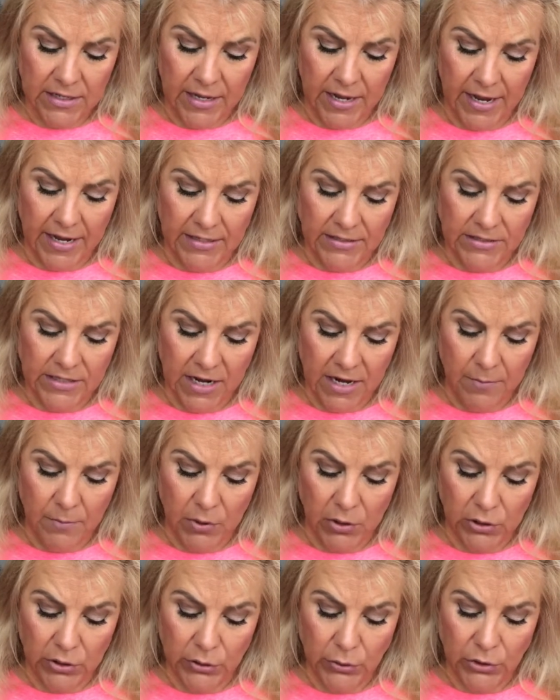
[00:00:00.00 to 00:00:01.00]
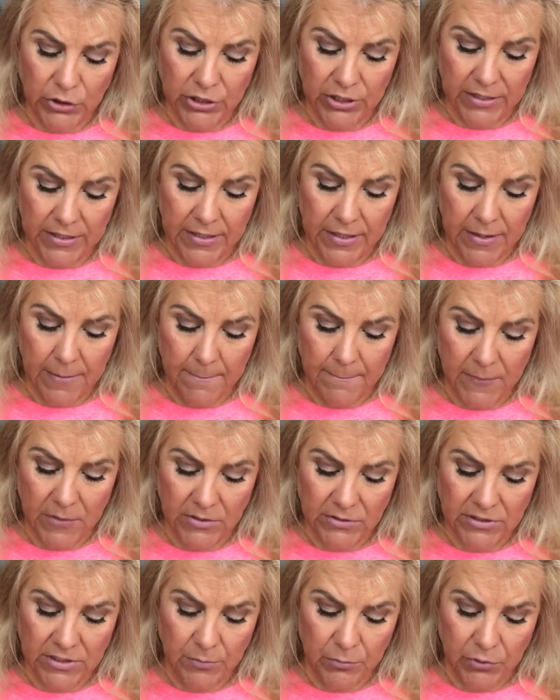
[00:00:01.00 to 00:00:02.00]
Anti-Pollution
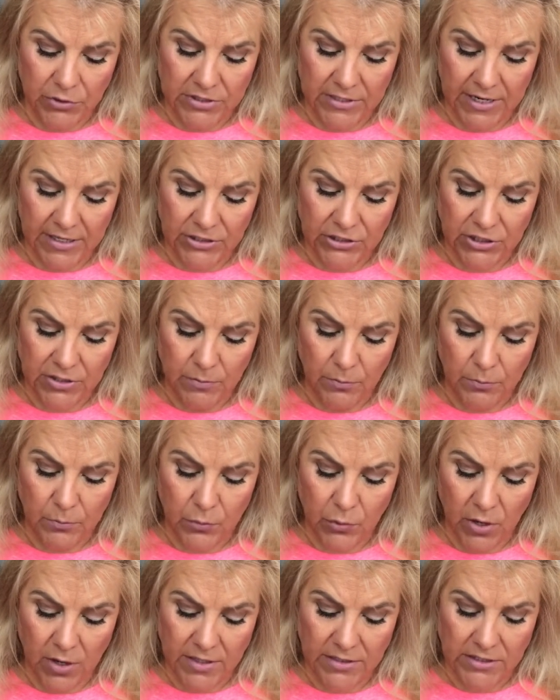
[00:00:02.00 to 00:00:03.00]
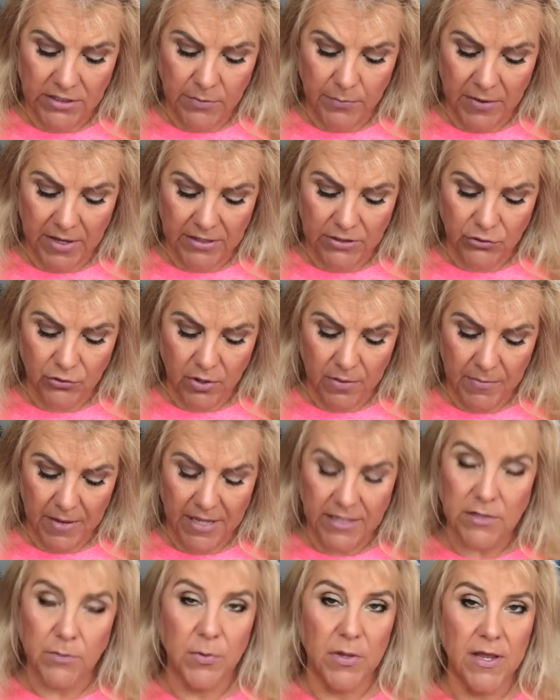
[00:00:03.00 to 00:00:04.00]
Multi-Protection Broad Spectrum
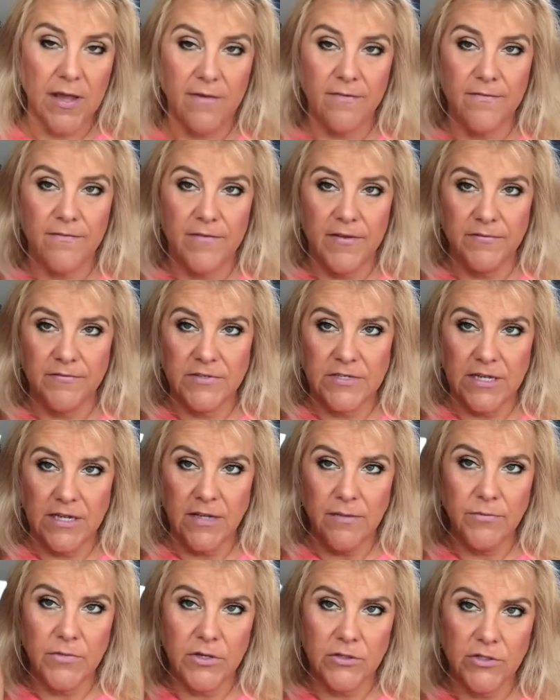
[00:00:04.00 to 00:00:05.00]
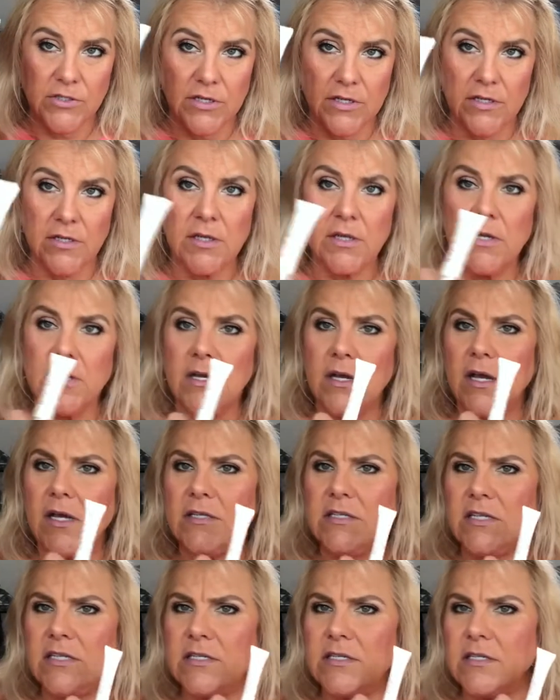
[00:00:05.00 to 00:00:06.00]
SPF 50. There's a
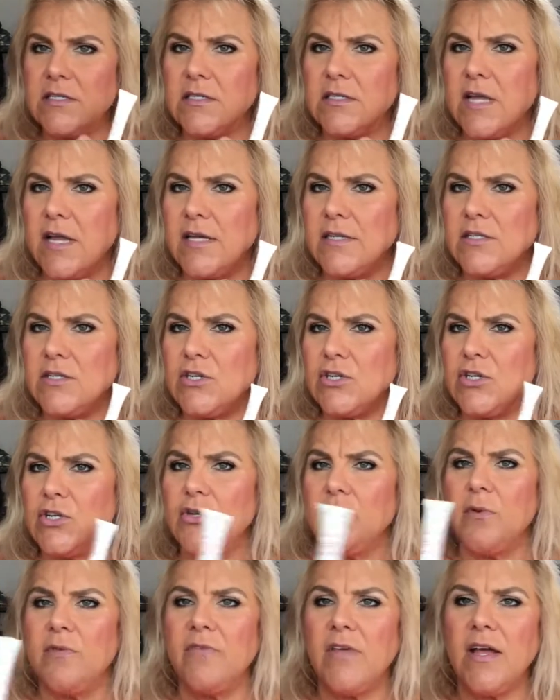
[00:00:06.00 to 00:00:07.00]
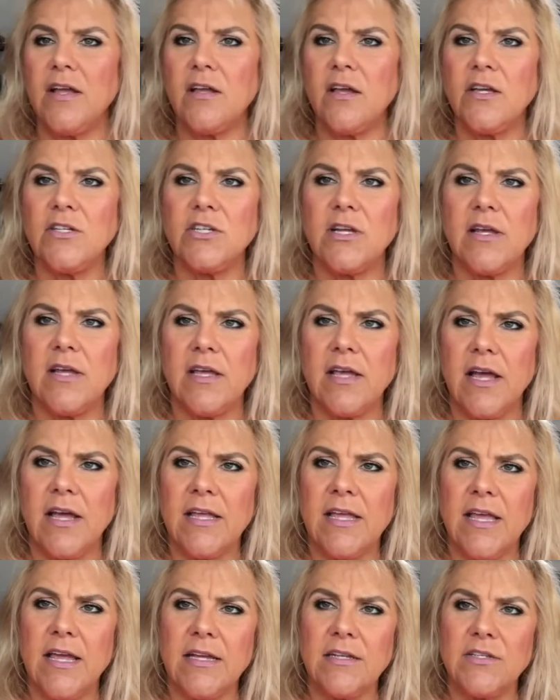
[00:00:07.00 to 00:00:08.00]
decent sized tube of that. Gosh,
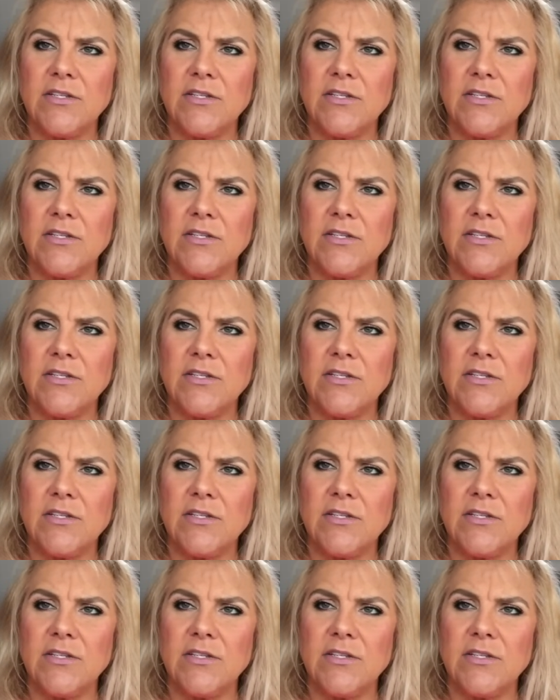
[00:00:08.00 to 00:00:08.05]
again,